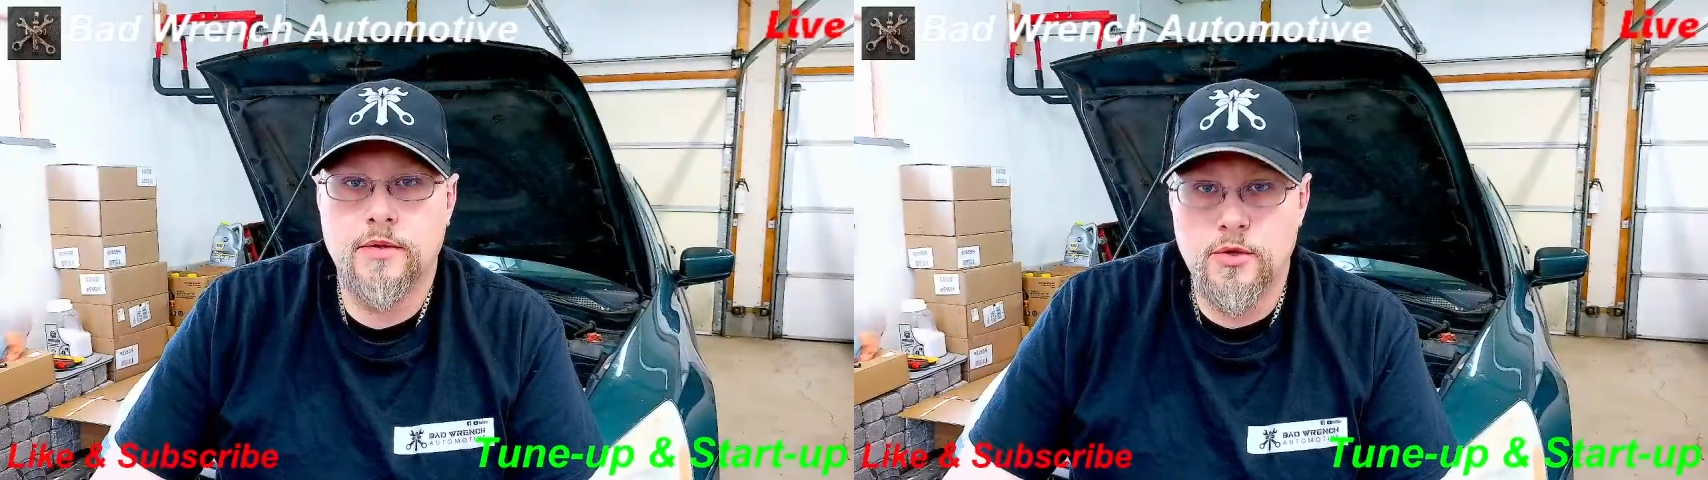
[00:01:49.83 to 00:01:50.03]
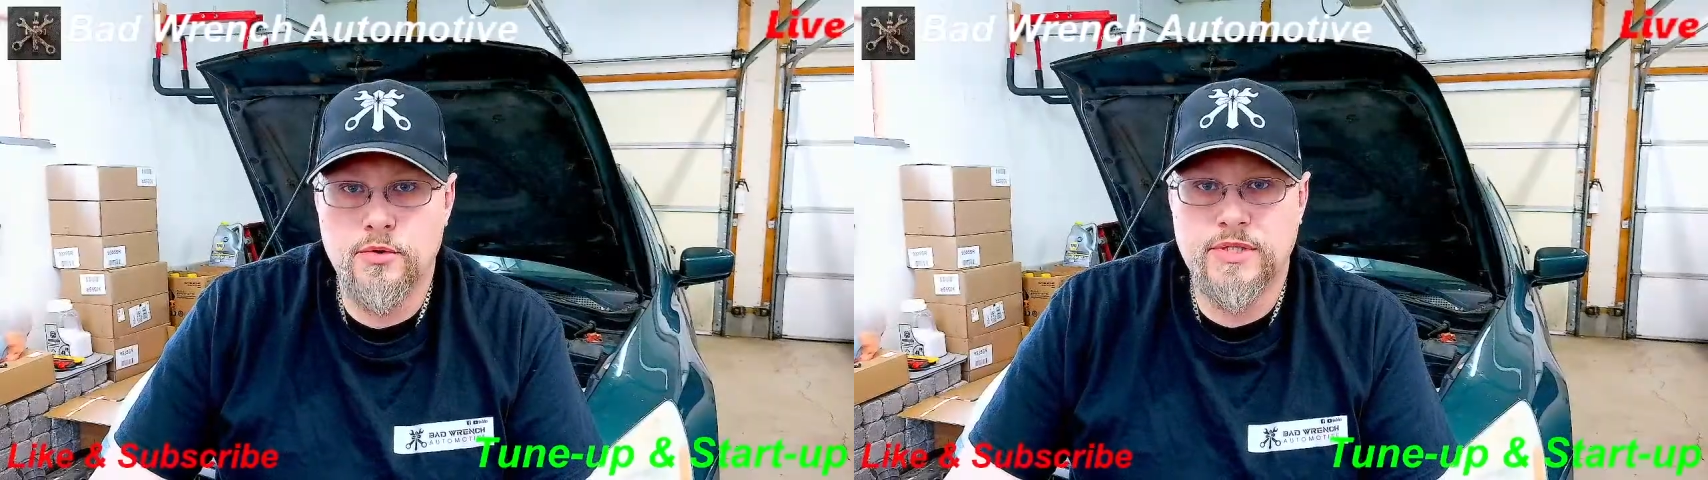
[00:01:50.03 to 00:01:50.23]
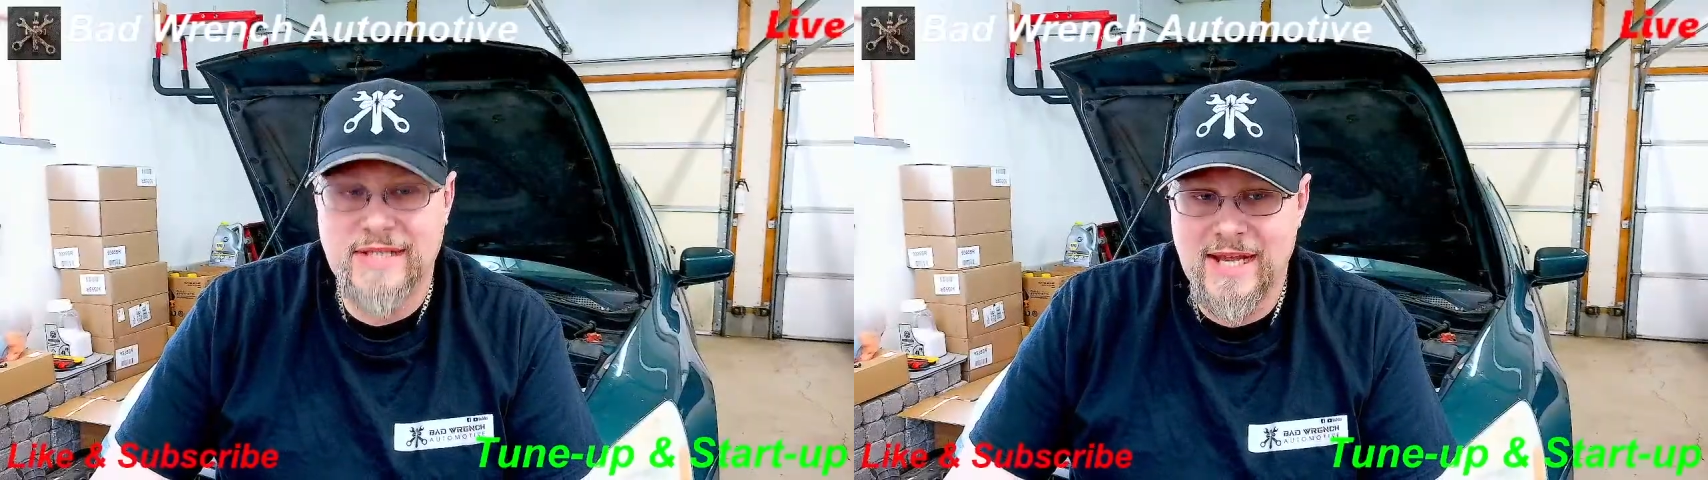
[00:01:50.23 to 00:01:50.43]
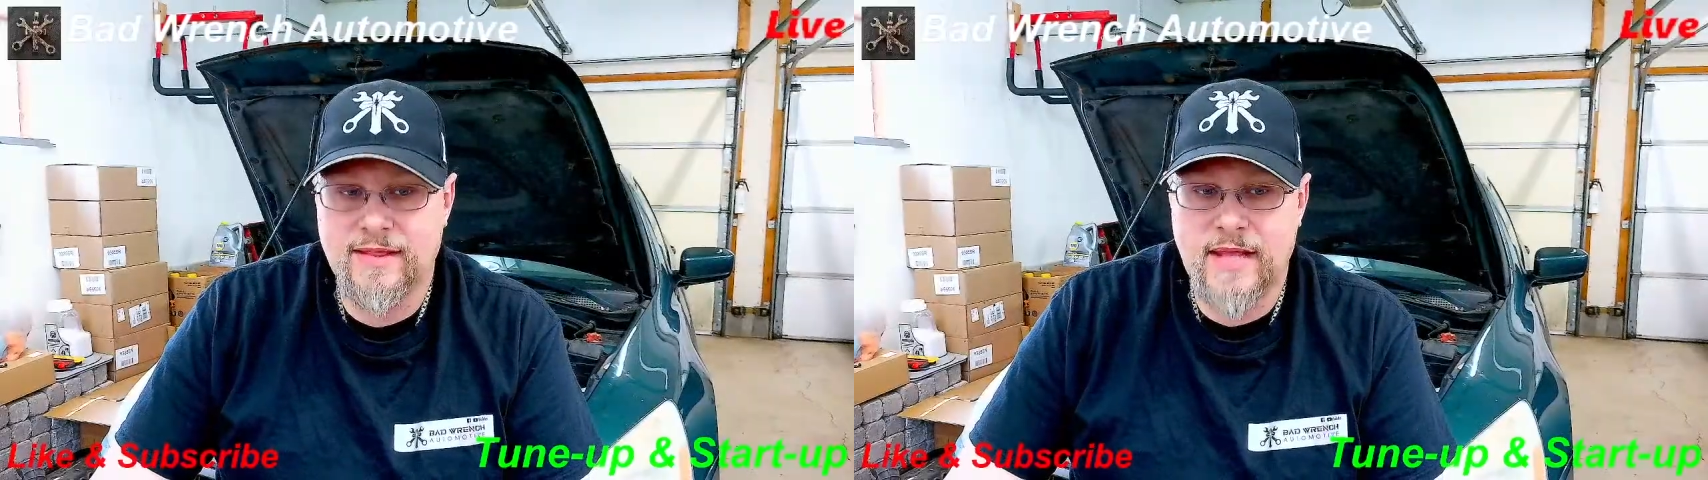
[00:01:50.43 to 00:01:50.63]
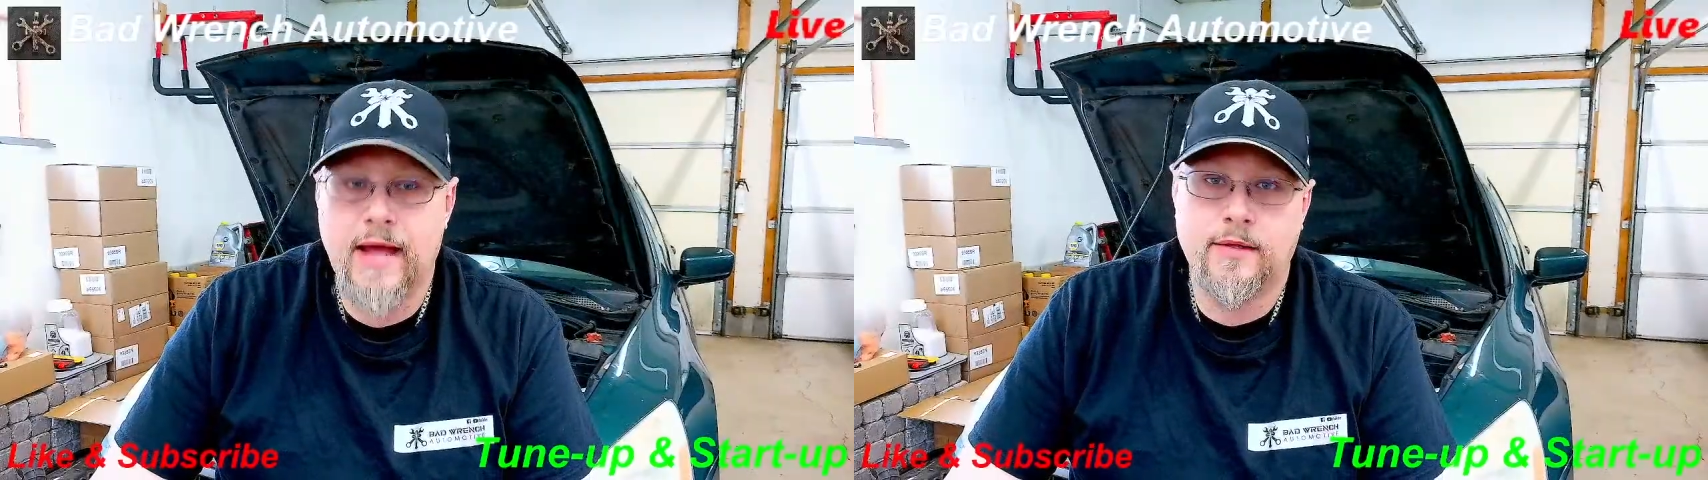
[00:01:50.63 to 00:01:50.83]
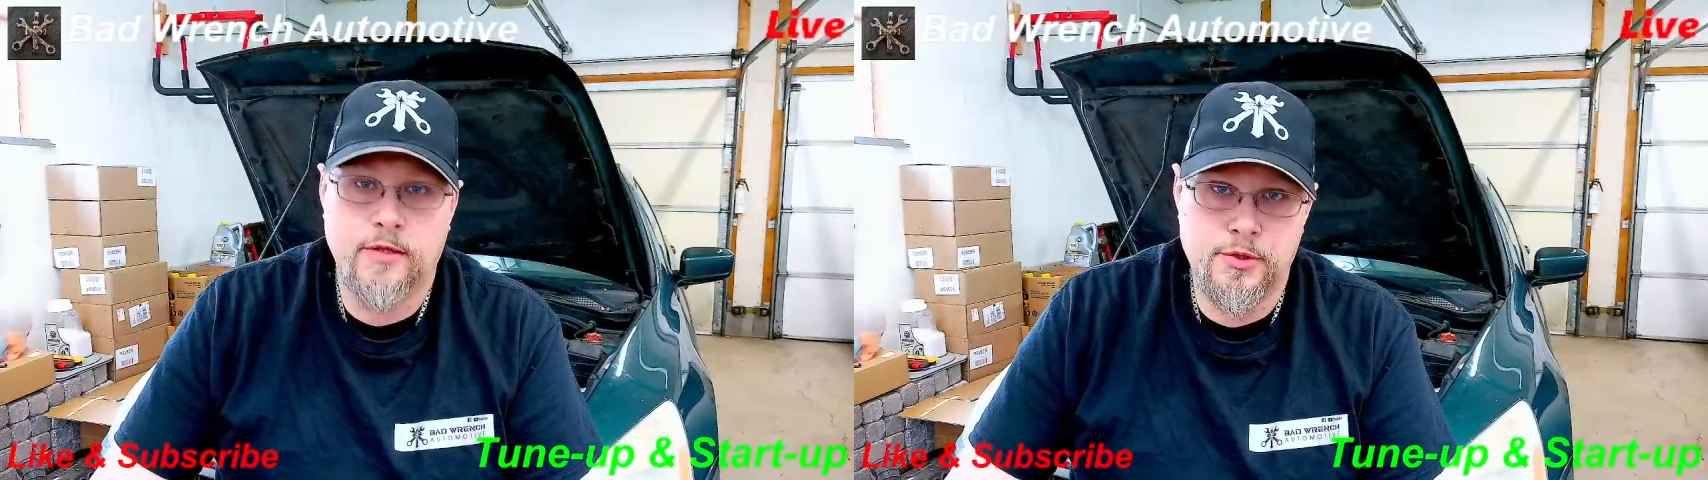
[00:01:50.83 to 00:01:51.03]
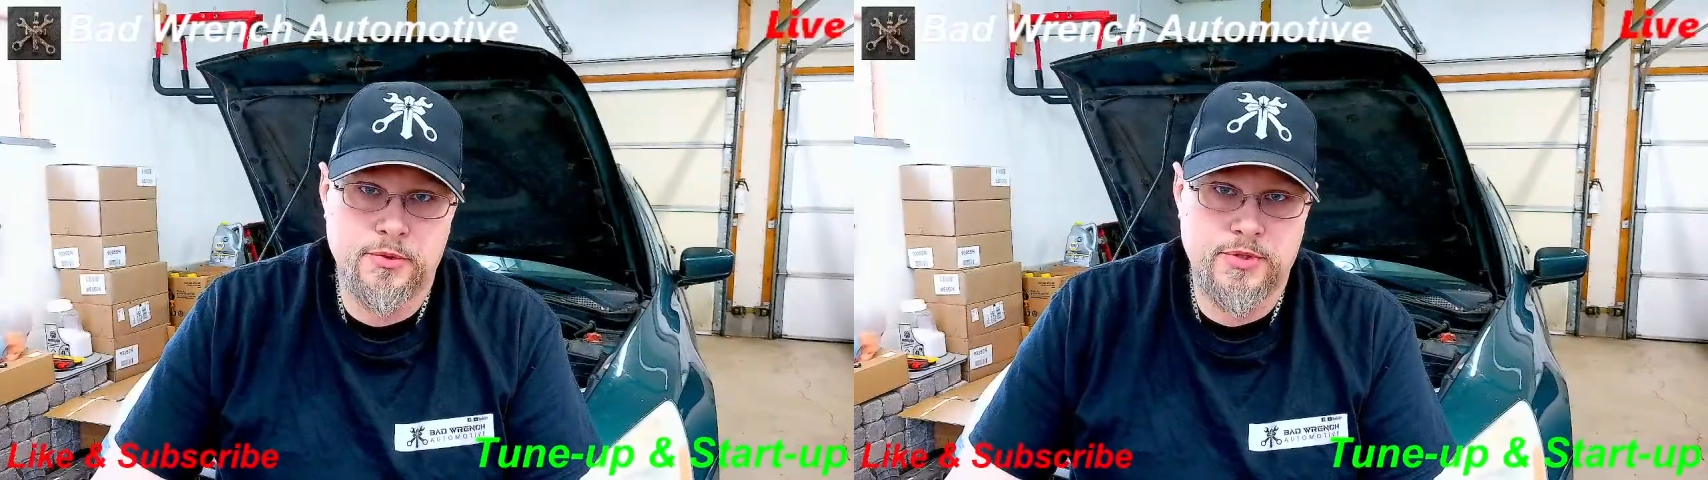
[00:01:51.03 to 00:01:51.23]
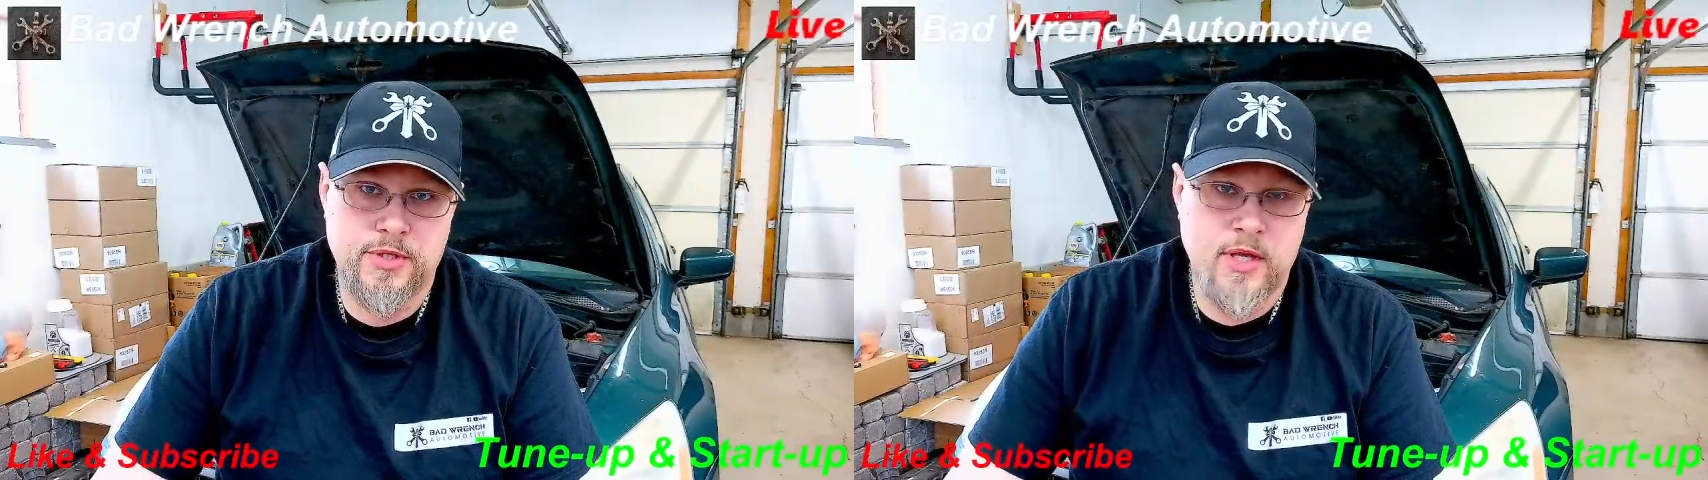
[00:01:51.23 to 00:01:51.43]
you get that
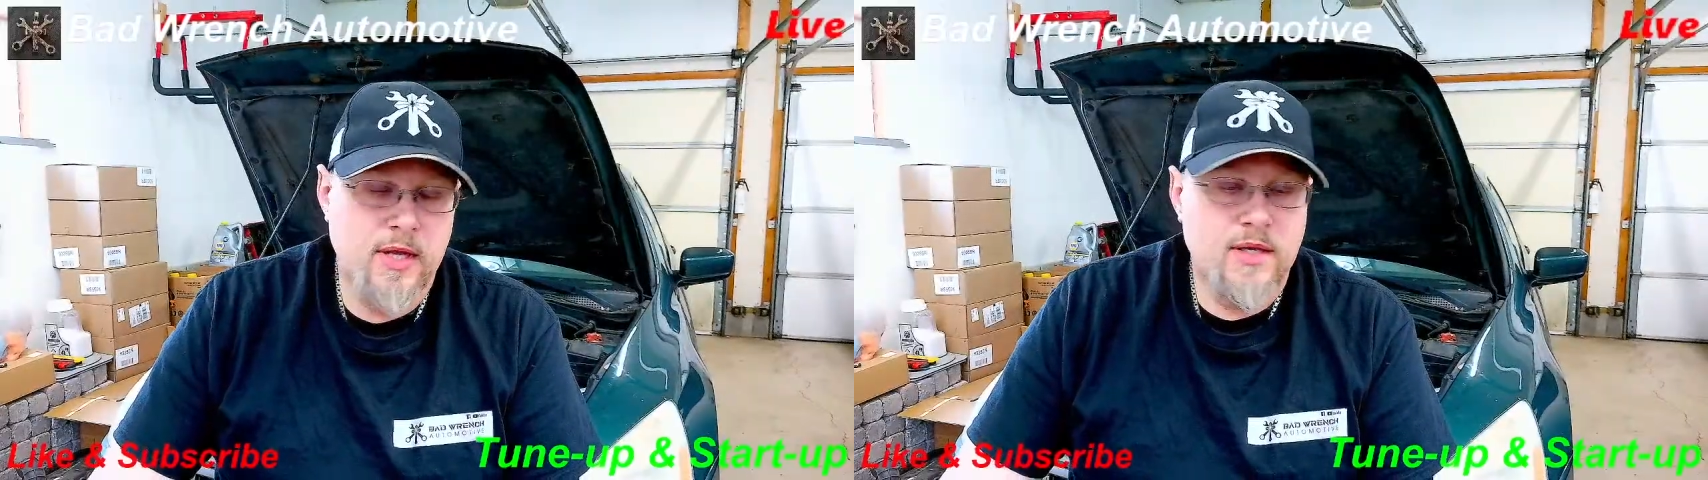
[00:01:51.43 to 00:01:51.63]
loose?